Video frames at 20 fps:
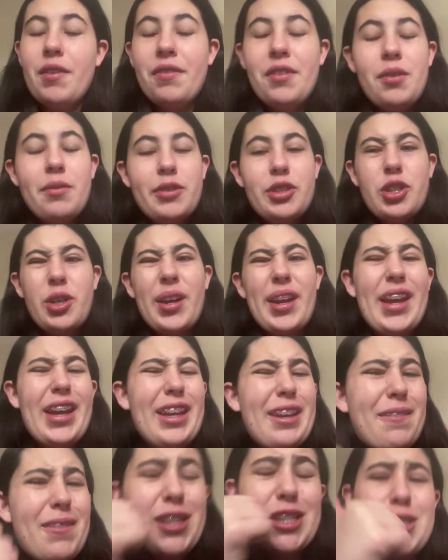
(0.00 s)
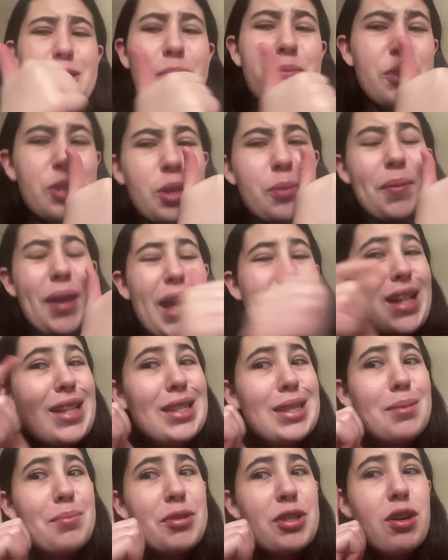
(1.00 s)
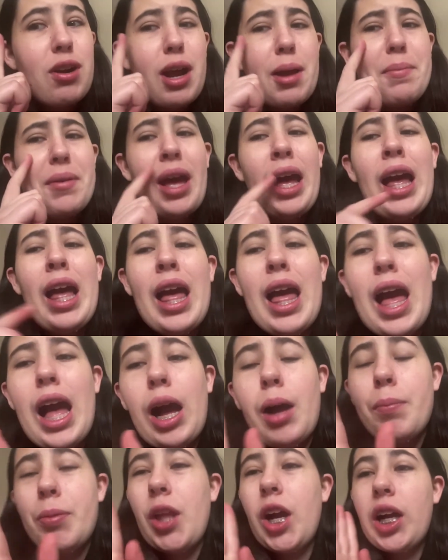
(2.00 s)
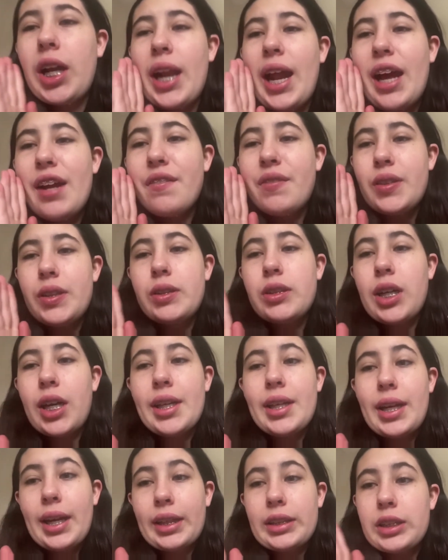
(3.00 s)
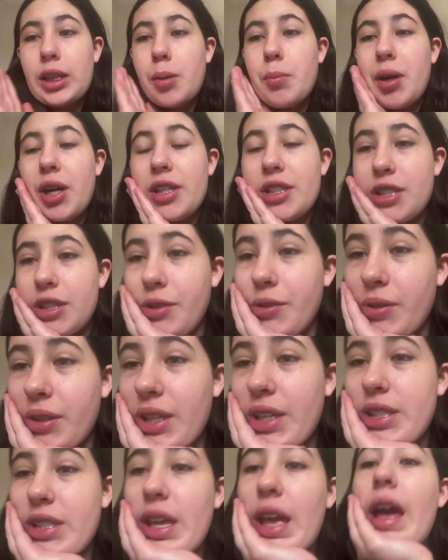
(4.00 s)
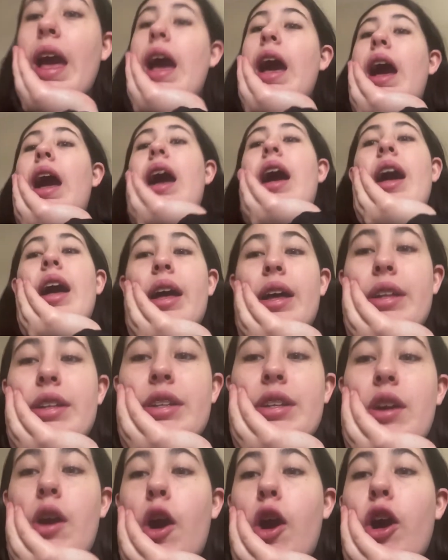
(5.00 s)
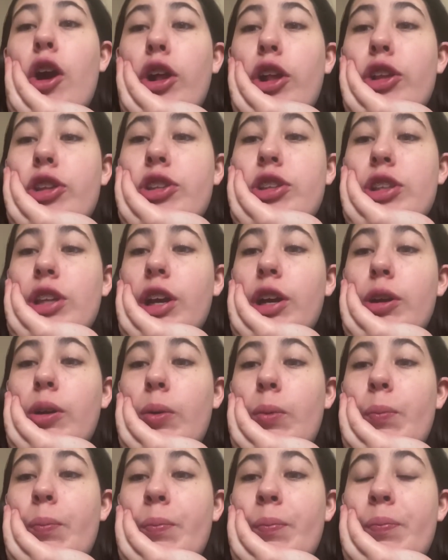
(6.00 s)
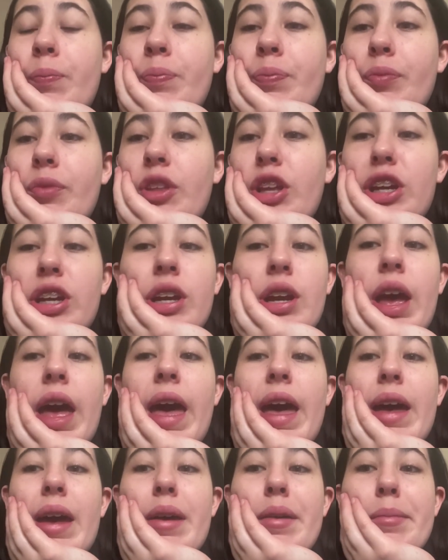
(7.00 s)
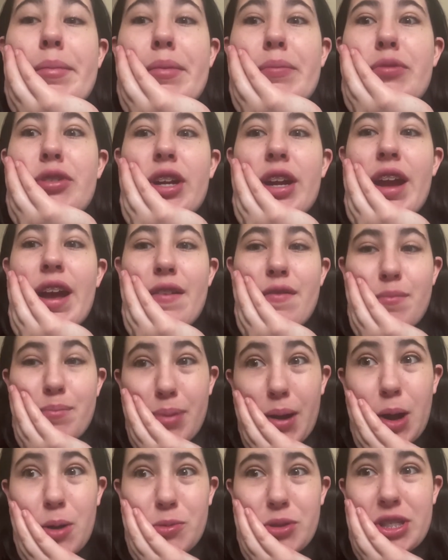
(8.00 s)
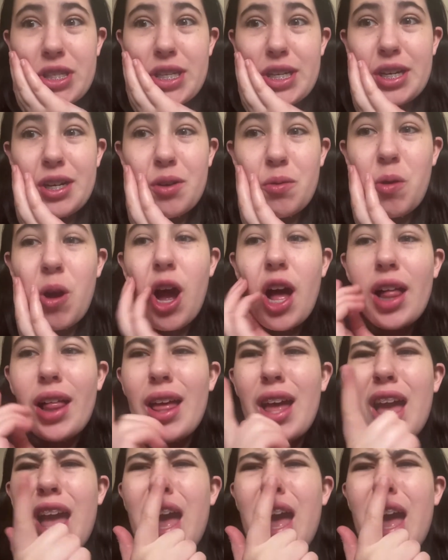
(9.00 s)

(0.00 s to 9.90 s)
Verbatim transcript: If you enjoyed it, give it a thumbs up and subscribe. I'm not going to add food dye the next time I do this. And also, um, I'm sorry I haven't posted in a while.